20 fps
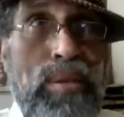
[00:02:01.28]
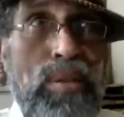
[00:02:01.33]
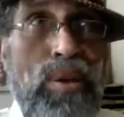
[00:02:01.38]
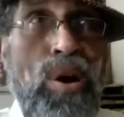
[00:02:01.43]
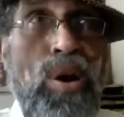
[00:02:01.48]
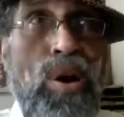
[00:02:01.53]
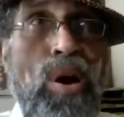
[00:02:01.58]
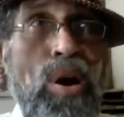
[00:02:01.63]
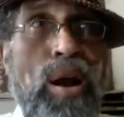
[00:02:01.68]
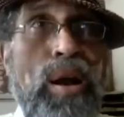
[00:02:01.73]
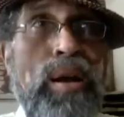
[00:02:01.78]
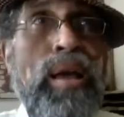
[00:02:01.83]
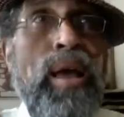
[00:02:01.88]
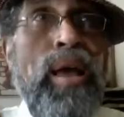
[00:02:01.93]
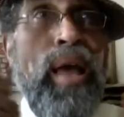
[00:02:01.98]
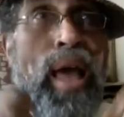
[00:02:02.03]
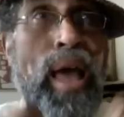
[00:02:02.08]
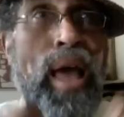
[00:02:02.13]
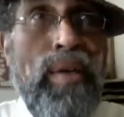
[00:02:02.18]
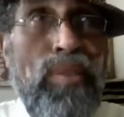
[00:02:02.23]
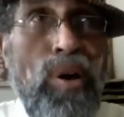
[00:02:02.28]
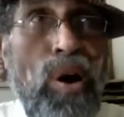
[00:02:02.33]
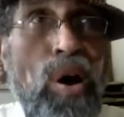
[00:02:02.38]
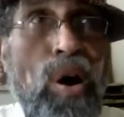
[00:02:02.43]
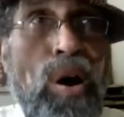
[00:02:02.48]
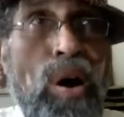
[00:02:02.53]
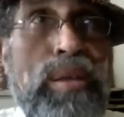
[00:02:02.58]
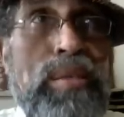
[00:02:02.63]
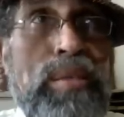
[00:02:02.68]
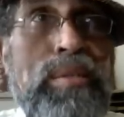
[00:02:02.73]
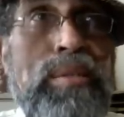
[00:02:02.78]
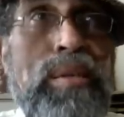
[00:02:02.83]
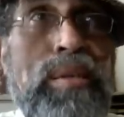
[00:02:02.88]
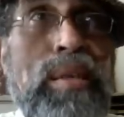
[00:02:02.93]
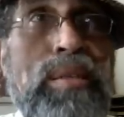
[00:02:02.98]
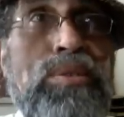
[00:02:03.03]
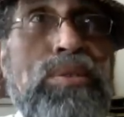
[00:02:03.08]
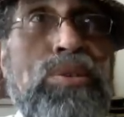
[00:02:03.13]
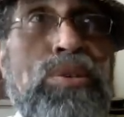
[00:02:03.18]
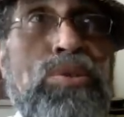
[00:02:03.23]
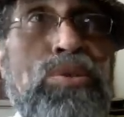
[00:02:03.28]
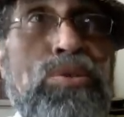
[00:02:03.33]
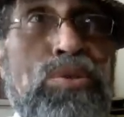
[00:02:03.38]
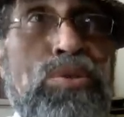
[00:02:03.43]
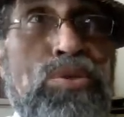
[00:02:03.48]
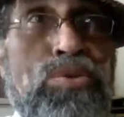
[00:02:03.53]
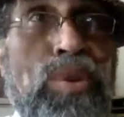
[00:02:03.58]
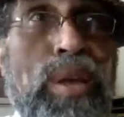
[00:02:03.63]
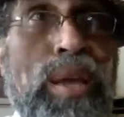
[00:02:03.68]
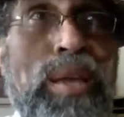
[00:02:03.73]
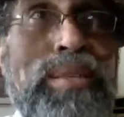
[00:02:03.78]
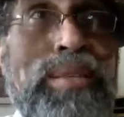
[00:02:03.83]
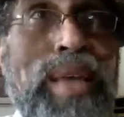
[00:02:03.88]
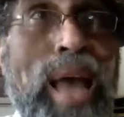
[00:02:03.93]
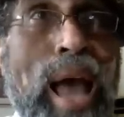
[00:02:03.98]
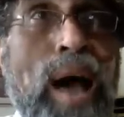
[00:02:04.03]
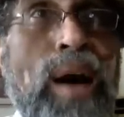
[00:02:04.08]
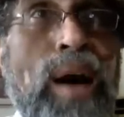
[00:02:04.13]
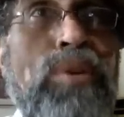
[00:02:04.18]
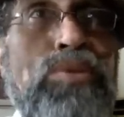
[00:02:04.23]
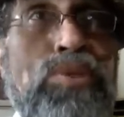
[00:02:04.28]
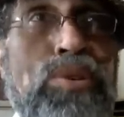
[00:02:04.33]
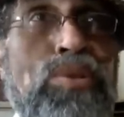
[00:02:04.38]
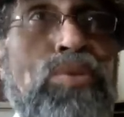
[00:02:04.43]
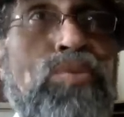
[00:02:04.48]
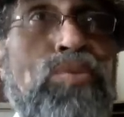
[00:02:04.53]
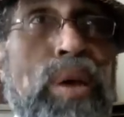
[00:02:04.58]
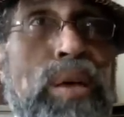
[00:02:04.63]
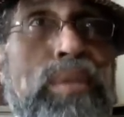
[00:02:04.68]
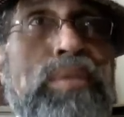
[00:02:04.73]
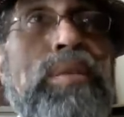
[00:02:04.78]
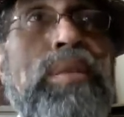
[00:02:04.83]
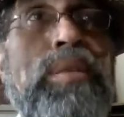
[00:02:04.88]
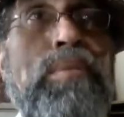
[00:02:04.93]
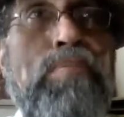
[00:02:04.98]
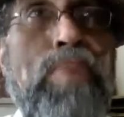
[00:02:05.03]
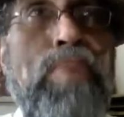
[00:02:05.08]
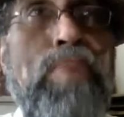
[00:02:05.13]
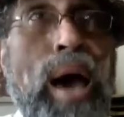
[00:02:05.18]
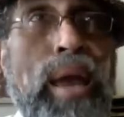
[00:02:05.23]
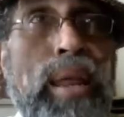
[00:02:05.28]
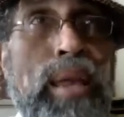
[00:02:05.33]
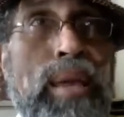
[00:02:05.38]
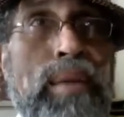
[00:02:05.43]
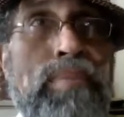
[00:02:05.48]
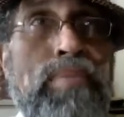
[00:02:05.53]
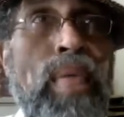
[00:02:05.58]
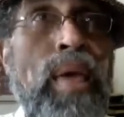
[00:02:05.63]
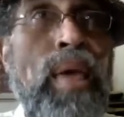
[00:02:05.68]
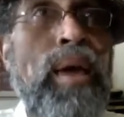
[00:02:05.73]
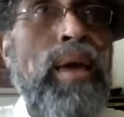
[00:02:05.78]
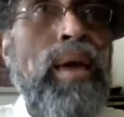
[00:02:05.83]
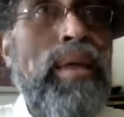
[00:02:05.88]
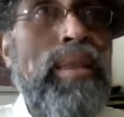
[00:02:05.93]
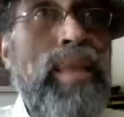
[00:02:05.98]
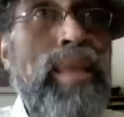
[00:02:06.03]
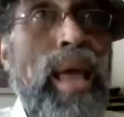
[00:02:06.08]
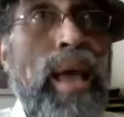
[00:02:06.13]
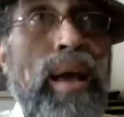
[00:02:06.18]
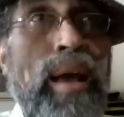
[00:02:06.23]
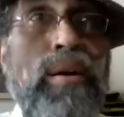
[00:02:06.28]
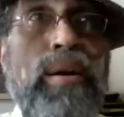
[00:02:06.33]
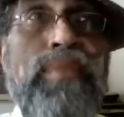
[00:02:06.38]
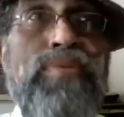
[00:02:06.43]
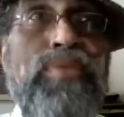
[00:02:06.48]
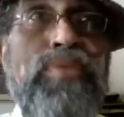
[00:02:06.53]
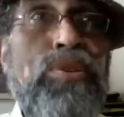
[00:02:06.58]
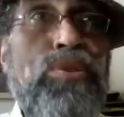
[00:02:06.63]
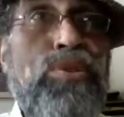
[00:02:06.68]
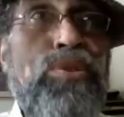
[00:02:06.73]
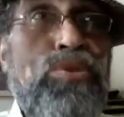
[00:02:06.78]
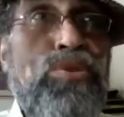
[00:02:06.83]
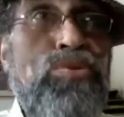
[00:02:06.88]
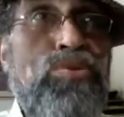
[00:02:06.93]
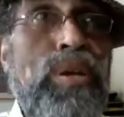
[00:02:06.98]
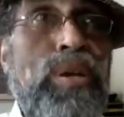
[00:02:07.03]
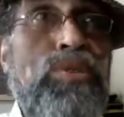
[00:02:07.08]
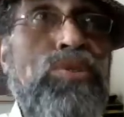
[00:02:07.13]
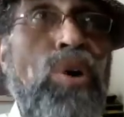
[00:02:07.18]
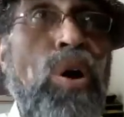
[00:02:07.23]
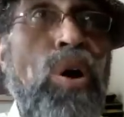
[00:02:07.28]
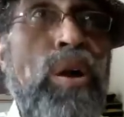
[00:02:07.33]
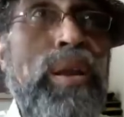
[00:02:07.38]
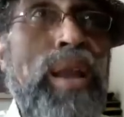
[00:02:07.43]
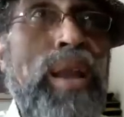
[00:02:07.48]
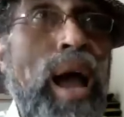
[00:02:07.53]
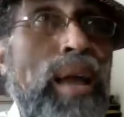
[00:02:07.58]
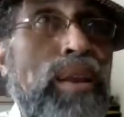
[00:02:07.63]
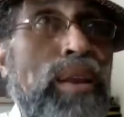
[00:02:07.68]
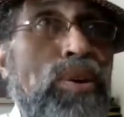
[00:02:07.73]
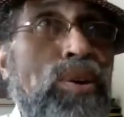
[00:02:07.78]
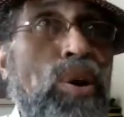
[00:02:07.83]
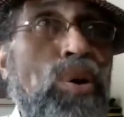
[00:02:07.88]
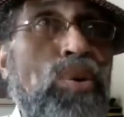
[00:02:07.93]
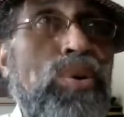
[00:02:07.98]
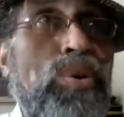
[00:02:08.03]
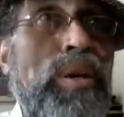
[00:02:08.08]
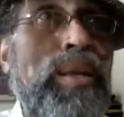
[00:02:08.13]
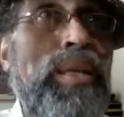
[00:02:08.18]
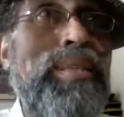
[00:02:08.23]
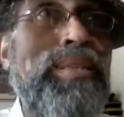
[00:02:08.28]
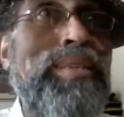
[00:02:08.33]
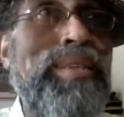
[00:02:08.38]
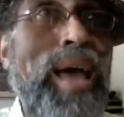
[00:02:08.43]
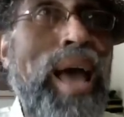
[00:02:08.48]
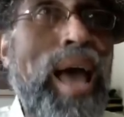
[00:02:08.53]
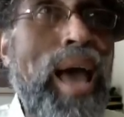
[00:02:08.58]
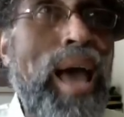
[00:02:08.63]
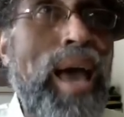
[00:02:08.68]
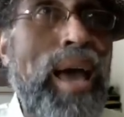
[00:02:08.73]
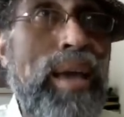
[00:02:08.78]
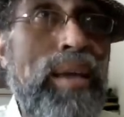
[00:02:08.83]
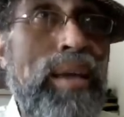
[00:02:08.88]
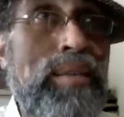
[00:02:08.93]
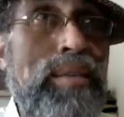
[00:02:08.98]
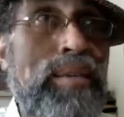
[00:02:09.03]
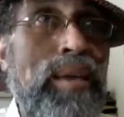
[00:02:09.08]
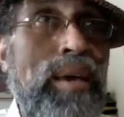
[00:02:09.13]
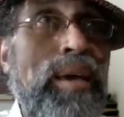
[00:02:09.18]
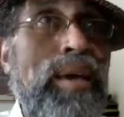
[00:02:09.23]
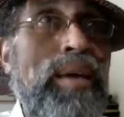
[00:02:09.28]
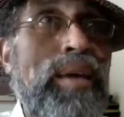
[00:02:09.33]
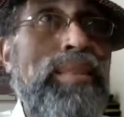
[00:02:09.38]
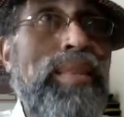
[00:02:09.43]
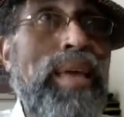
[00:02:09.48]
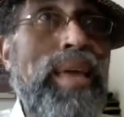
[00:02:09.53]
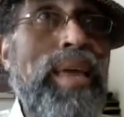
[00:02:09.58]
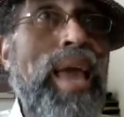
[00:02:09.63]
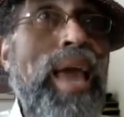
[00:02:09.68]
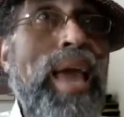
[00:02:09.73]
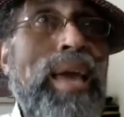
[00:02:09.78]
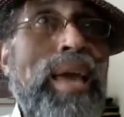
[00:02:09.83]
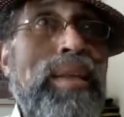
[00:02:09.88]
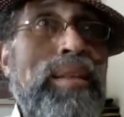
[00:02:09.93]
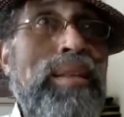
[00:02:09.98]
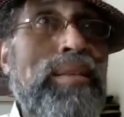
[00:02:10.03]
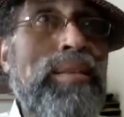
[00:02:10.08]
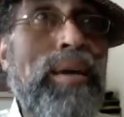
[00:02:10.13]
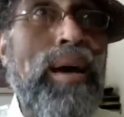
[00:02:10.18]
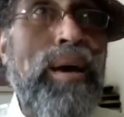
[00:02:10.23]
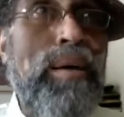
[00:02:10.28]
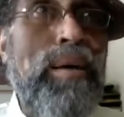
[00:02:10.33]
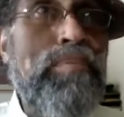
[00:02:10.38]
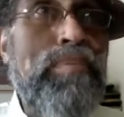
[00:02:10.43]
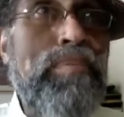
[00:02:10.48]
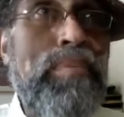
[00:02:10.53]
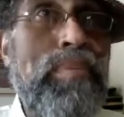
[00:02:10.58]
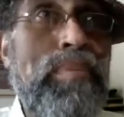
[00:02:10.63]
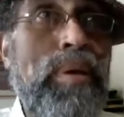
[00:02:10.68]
to the heart, and the heart sends the nutrients out to the rest of the body. Now, if the nutrients are not coded and tagged, they end up